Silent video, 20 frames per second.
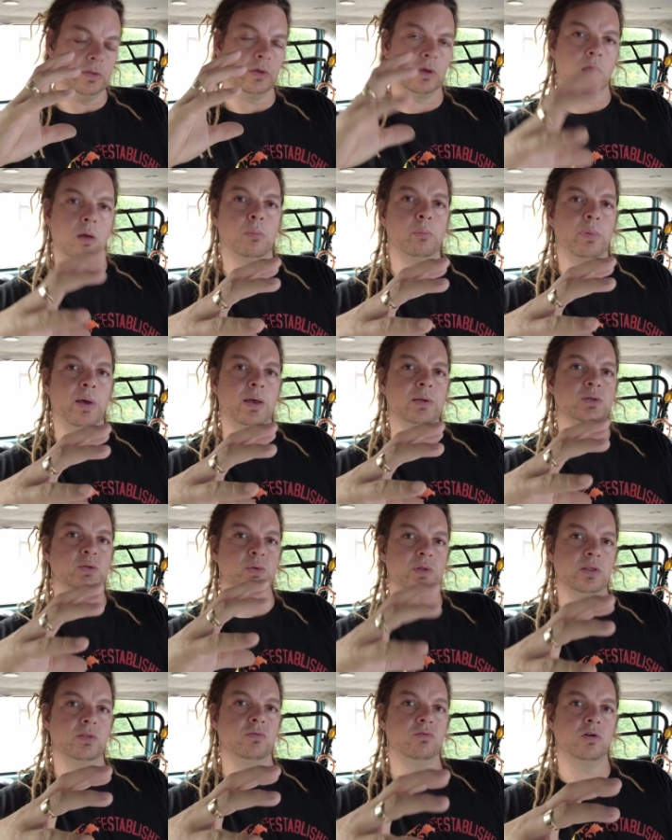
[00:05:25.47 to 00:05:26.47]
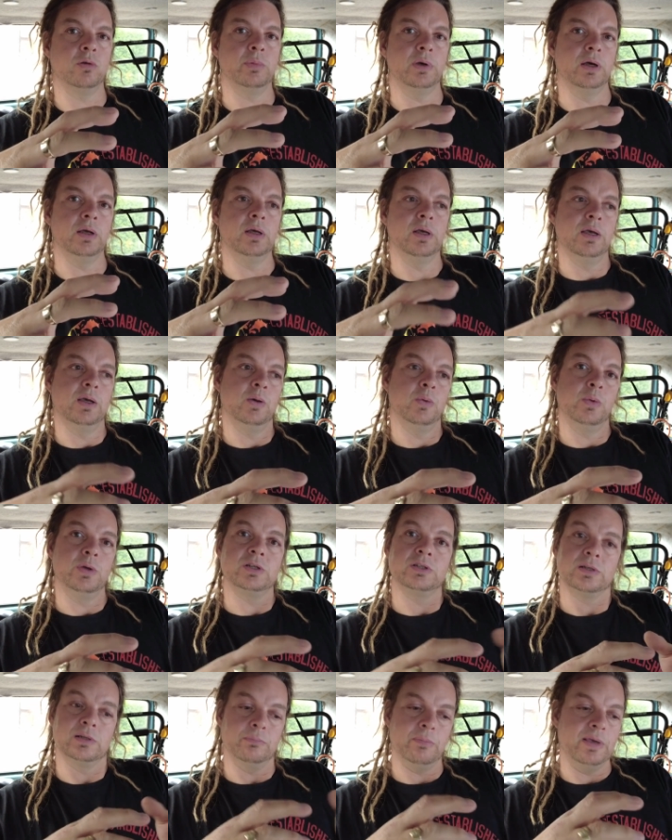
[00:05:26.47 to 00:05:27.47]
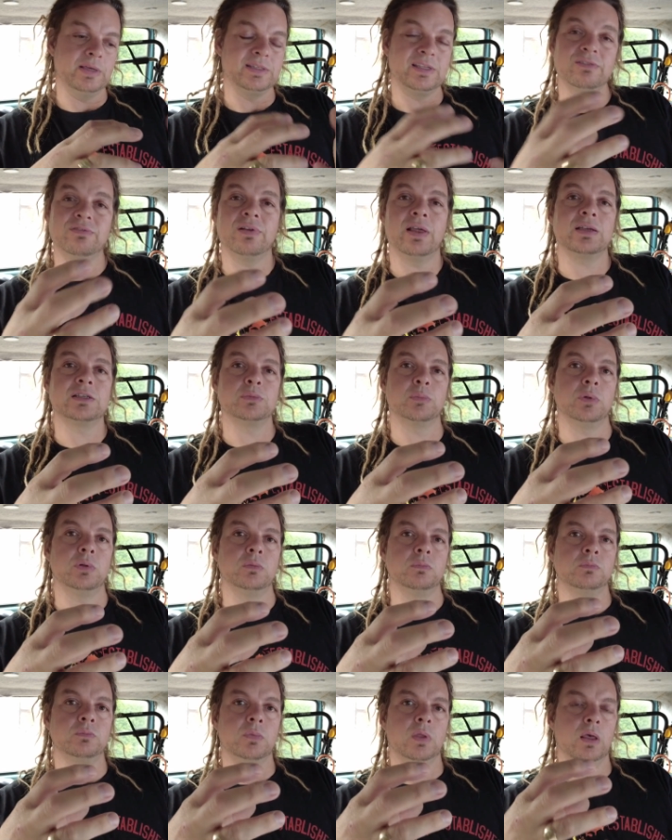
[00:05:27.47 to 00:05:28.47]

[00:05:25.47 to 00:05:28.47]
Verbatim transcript: the compounds within the rubber which makes it flexible.